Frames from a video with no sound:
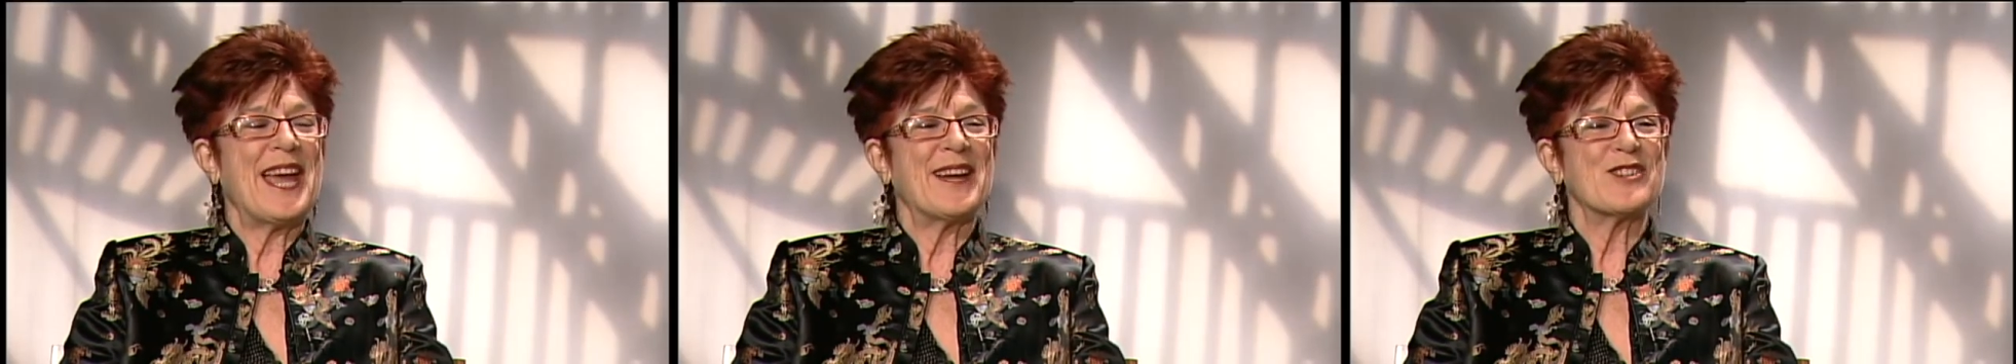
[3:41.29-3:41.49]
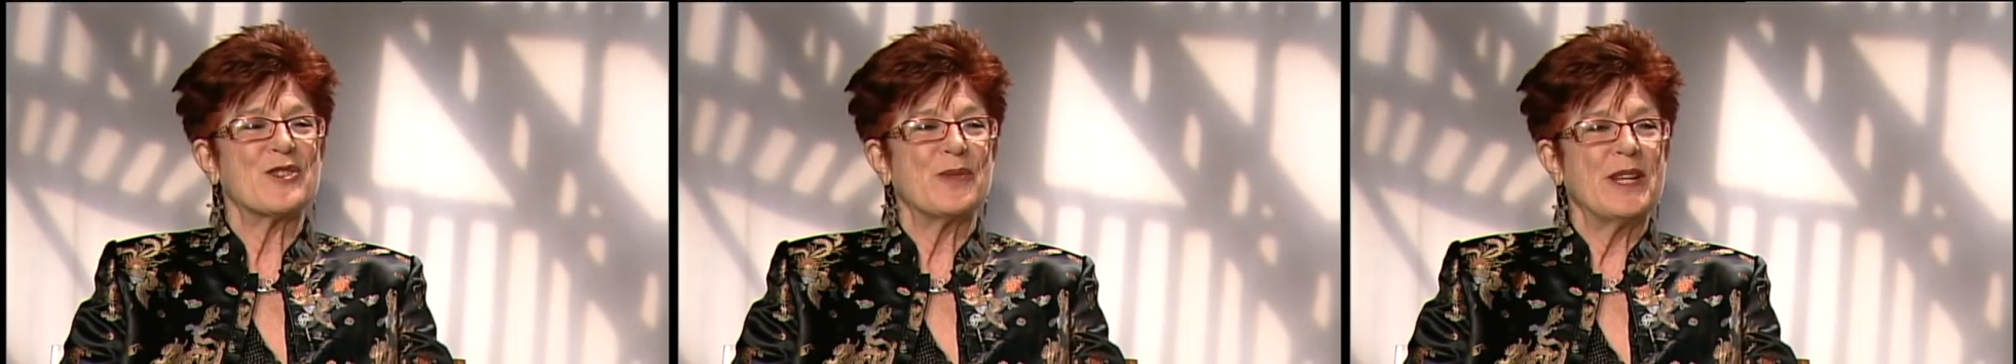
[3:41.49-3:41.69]

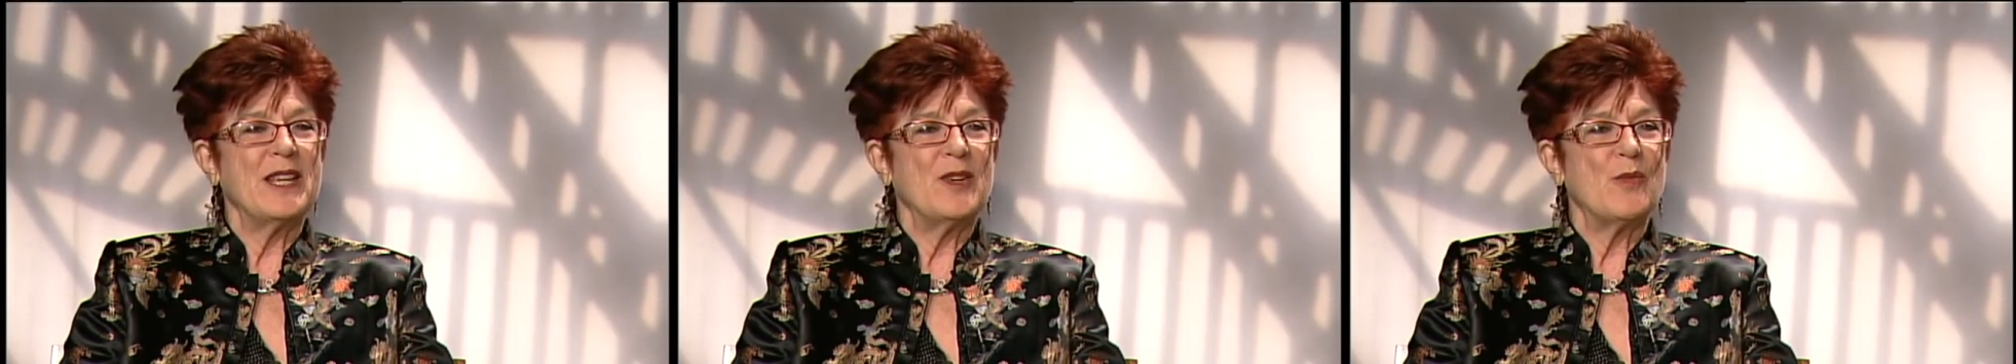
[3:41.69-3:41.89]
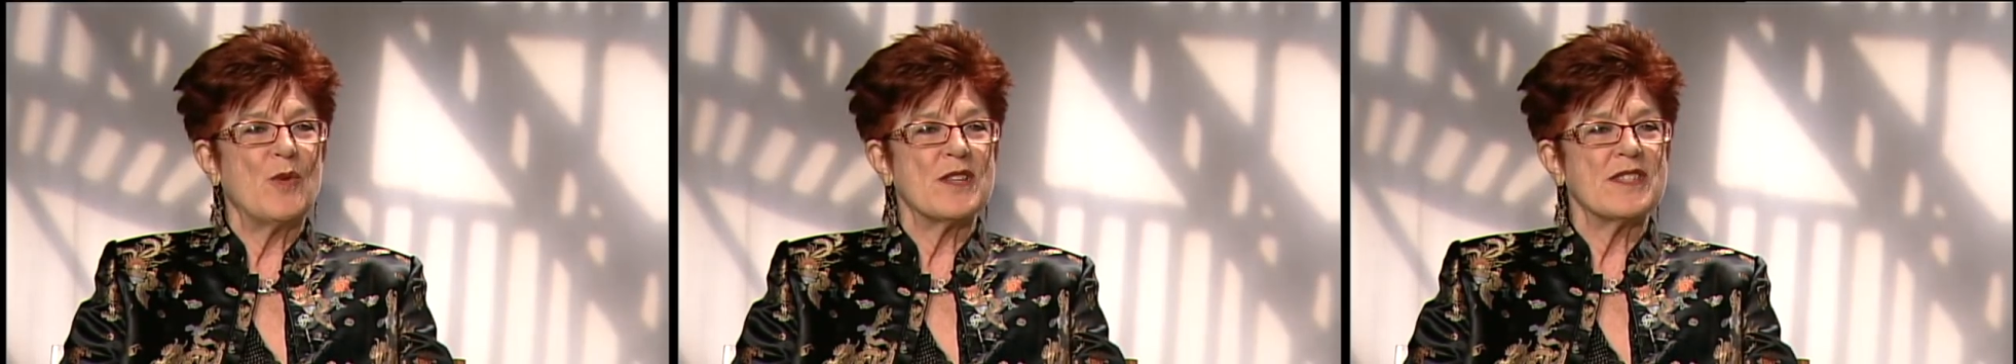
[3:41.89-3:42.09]

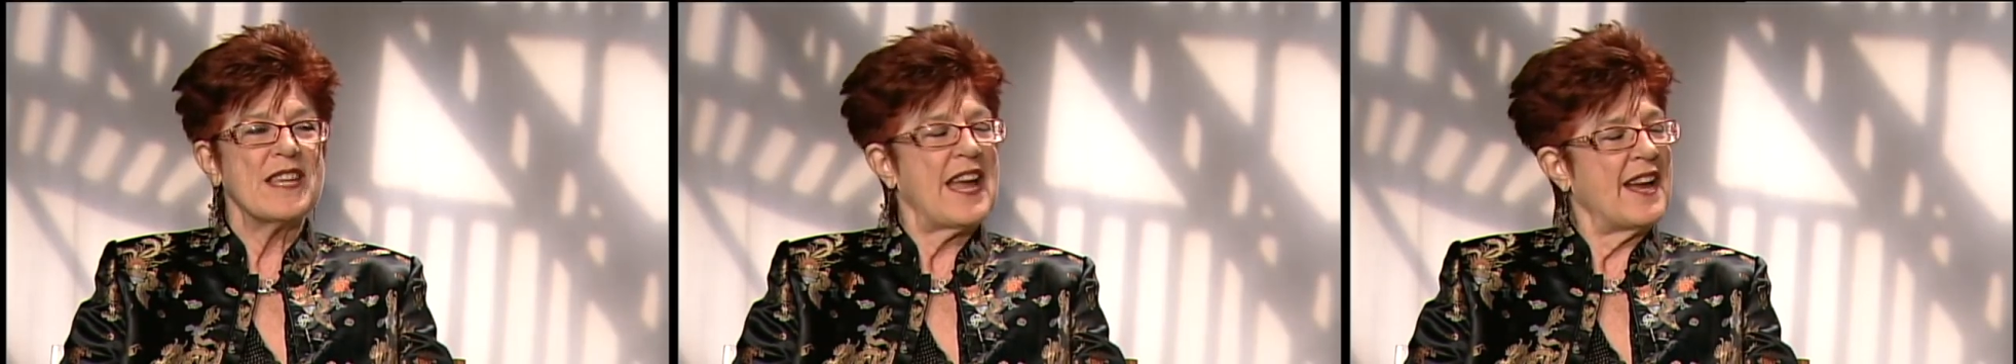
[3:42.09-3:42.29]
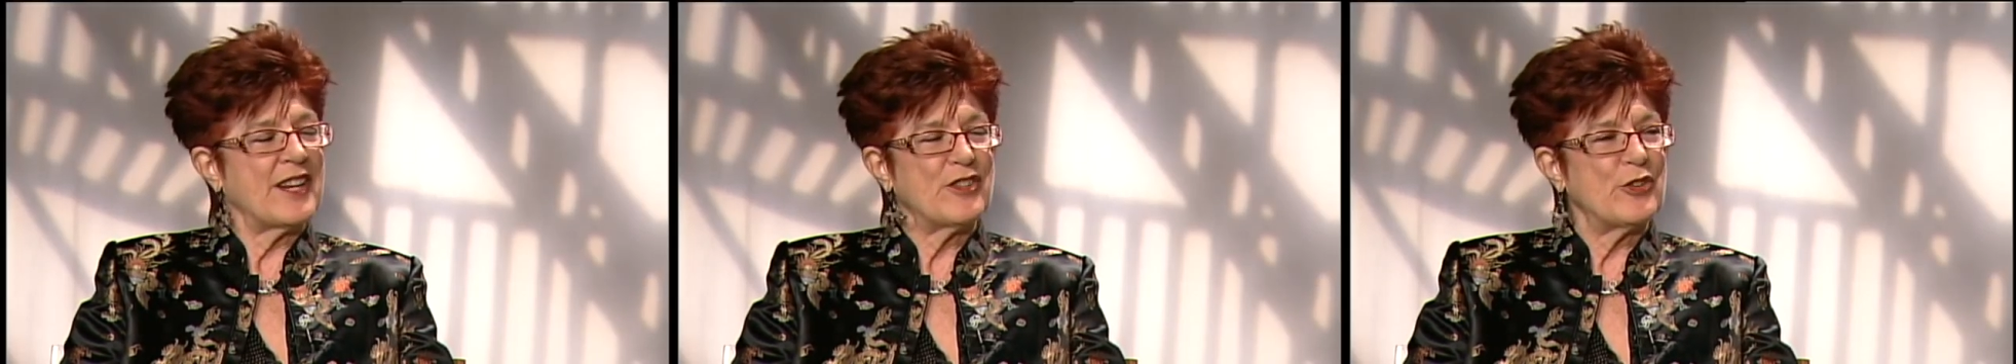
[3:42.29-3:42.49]
actually was an
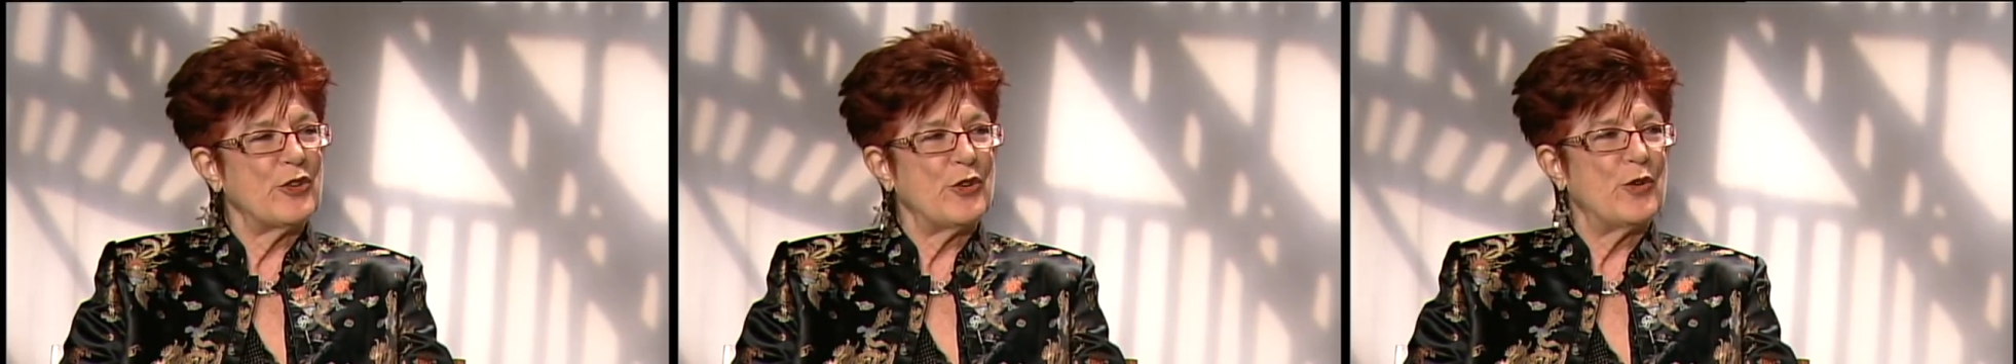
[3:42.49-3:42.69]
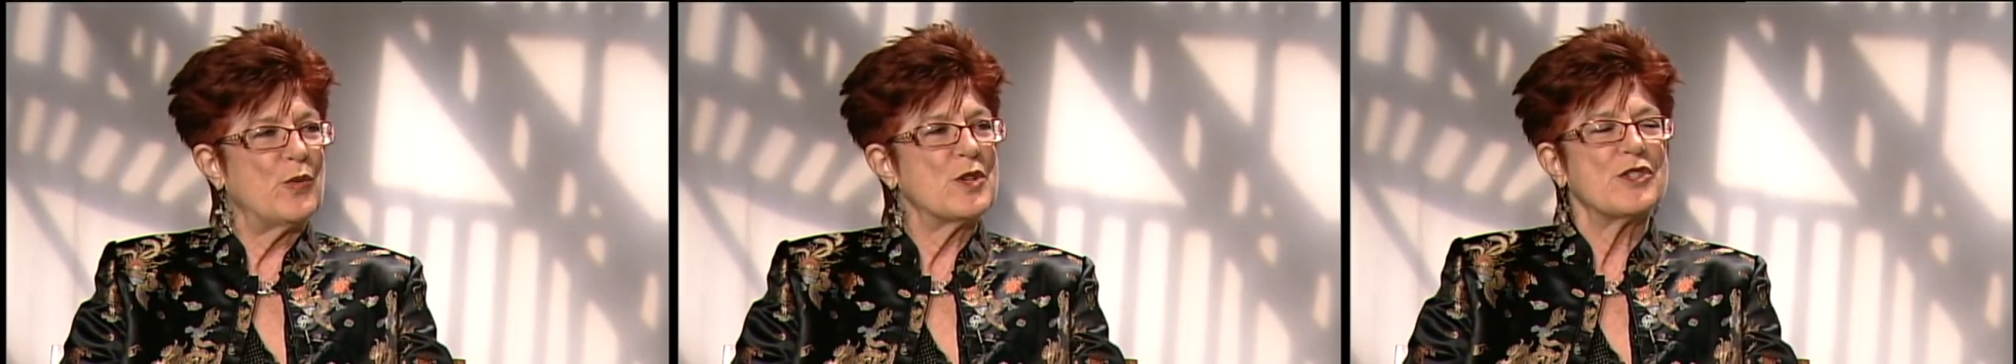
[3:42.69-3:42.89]
actor
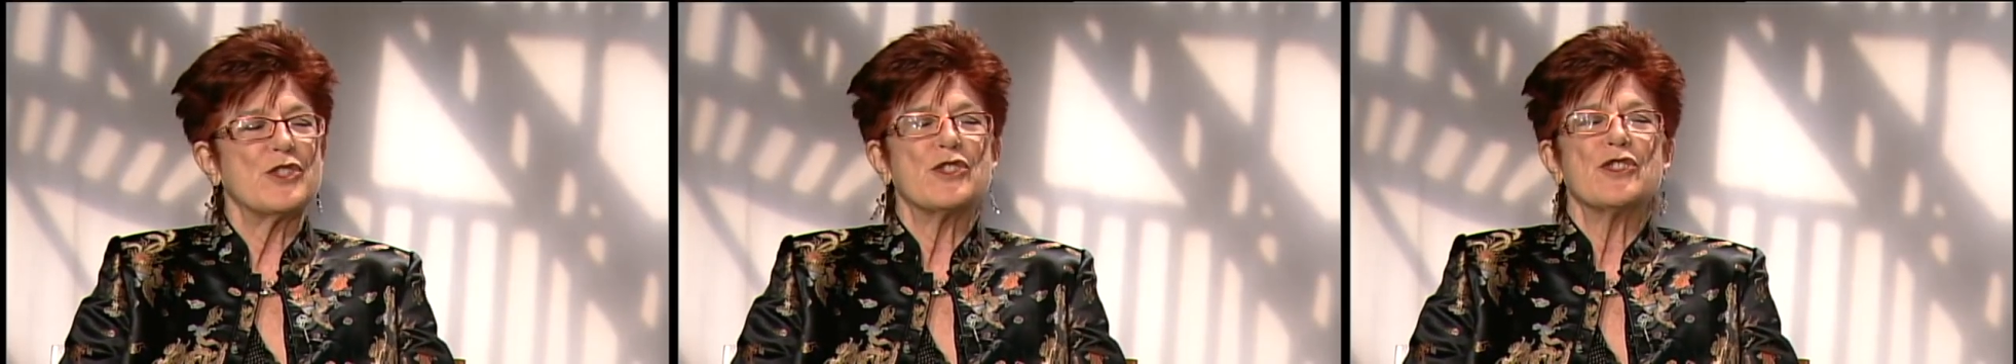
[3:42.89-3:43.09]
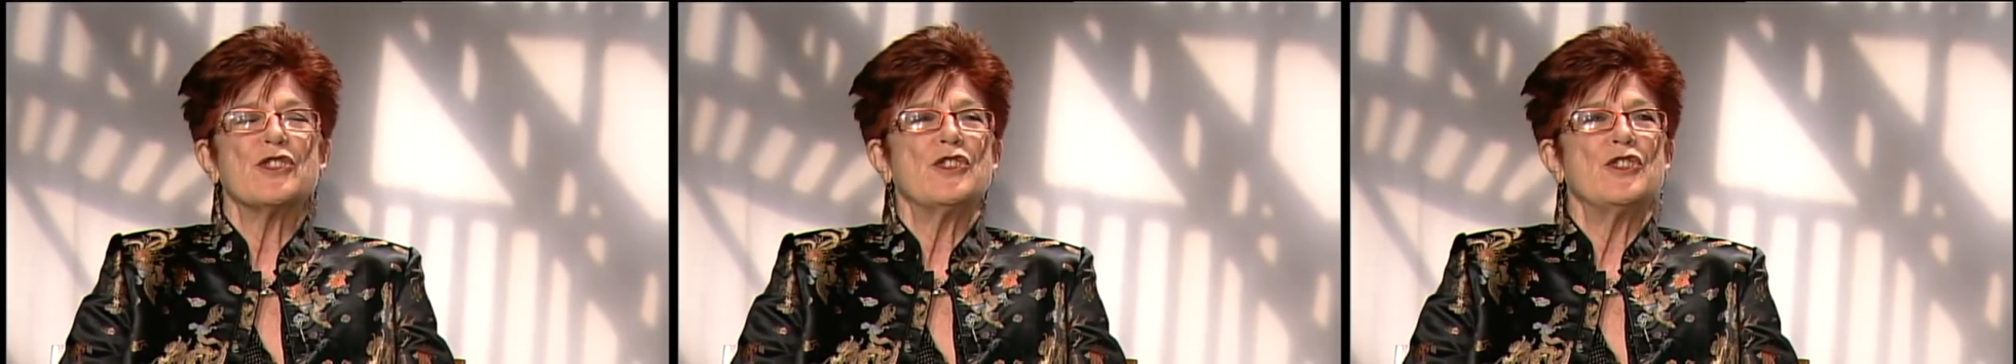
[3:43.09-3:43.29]
who was